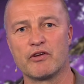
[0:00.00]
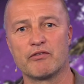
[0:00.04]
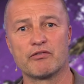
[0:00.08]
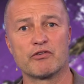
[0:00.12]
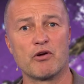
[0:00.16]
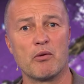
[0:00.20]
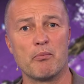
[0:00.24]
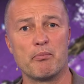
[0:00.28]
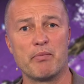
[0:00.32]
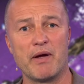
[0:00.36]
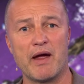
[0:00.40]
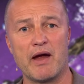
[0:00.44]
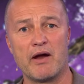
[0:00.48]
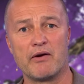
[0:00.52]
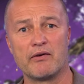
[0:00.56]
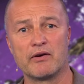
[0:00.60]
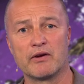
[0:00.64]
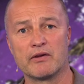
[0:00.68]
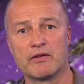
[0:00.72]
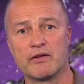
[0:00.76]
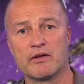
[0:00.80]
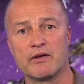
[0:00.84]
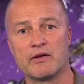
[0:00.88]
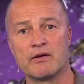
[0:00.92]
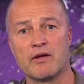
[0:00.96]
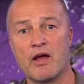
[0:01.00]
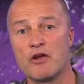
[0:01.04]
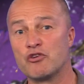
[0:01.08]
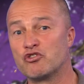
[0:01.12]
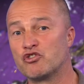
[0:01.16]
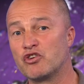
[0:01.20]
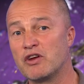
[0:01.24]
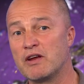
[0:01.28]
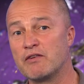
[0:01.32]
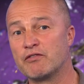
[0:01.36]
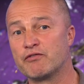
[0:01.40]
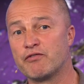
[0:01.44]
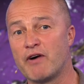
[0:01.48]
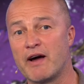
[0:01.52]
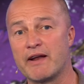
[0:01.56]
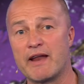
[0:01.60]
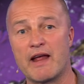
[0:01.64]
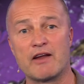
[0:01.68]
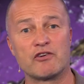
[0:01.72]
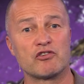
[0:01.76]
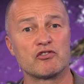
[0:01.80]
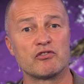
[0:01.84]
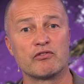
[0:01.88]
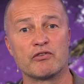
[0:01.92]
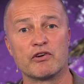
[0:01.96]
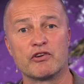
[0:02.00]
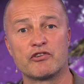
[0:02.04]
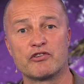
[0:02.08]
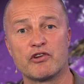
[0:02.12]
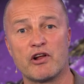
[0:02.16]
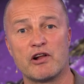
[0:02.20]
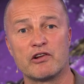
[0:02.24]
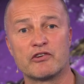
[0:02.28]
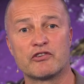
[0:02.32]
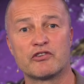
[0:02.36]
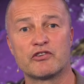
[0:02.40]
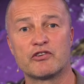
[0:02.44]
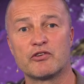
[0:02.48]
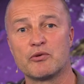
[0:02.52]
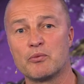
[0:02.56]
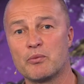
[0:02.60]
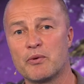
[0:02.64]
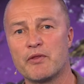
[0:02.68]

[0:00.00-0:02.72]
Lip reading: of comparing the achieved financial results